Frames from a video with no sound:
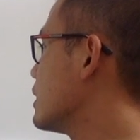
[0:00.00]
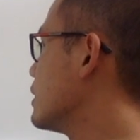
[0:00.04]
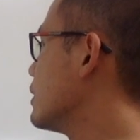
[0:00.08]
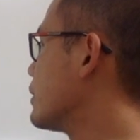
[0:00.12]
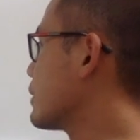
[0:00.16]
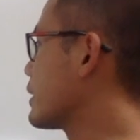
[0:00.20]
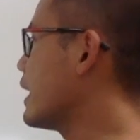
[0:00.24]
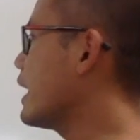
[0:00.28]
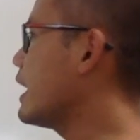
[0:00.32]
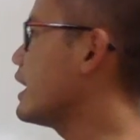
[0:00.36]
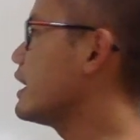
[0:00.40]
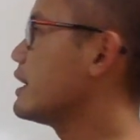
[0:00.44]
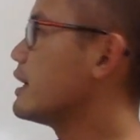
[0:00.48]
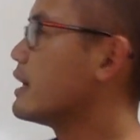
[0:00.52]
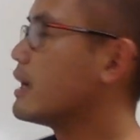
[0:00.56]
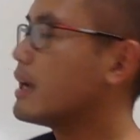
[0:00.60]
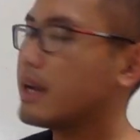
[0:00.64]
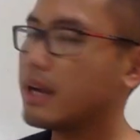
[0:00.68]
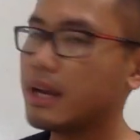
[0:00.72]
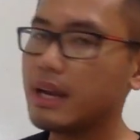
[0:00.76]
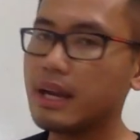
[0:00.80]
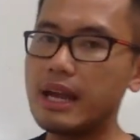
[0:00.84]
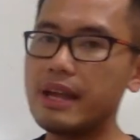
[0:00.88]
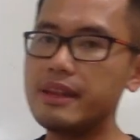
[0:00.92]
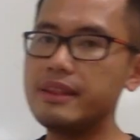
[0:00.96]
Okay,
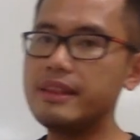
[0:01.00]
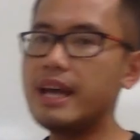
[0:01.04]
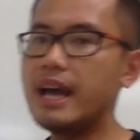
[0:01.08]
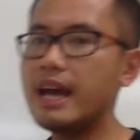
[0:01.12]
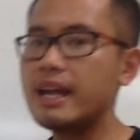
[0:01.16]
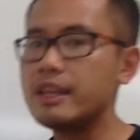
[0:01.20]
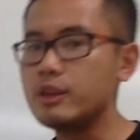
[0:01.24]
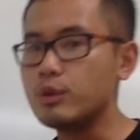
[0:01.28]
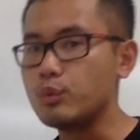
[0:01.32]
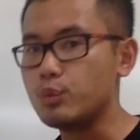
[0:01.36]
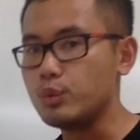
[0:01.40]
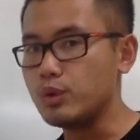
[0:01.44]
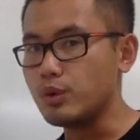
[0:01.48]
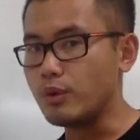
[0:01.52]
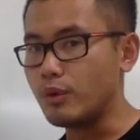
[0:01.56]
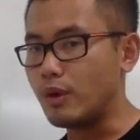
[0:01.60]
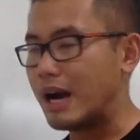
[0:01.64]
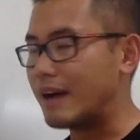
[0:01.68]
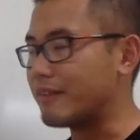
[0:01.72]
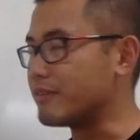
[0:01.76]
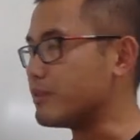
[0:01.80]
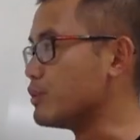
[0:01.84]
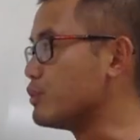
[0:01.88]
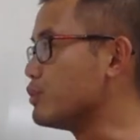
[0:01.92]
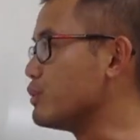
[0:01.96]
and then we will
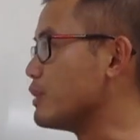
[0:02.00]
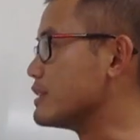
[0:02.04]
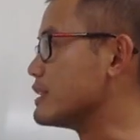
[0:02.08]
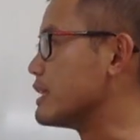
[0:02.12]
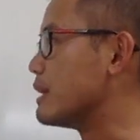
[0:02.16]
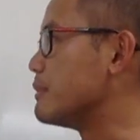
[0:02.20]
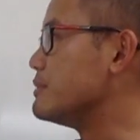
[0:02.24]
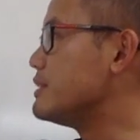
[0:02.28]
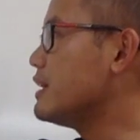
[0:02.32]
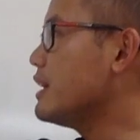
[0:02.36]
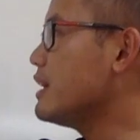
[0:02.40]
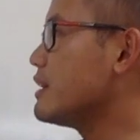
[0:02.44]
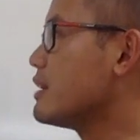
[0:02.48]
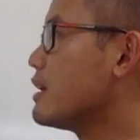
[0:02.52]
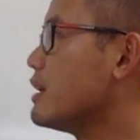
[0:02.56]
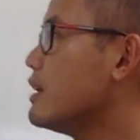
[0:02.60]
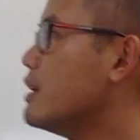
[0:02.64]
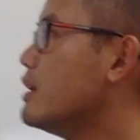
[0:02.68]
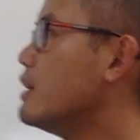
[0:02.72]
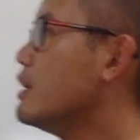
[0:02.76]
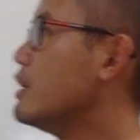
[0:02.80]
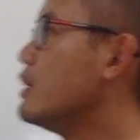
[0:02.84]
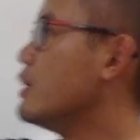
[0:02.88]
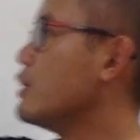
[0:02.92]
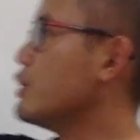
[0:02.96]
have to do the same thing
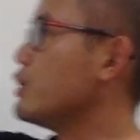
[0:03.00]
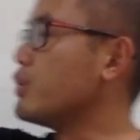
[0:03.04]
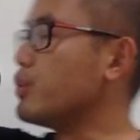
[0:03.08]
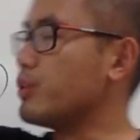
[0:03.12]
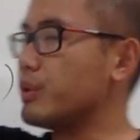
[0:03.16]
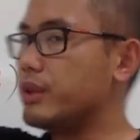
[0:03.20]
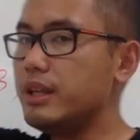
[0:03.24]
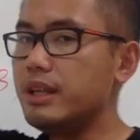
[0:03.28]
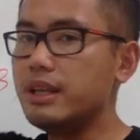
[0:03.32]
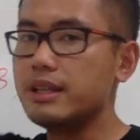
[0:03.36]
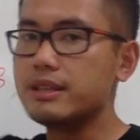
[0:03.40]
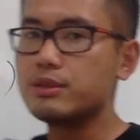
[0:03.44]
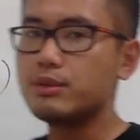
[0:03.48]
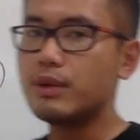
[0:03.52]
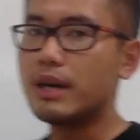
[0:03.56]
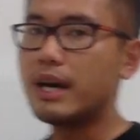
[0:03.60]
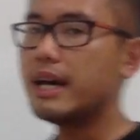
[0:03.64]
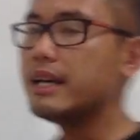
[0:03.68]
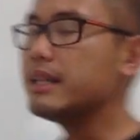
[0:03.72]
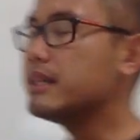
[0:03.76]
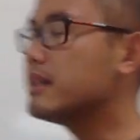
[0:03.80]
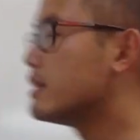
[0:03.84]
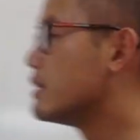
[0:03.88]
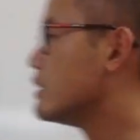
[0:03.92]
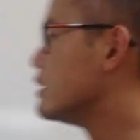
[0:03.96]
to this,
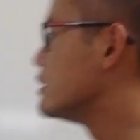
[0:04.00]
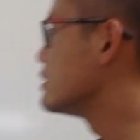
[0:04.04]
right?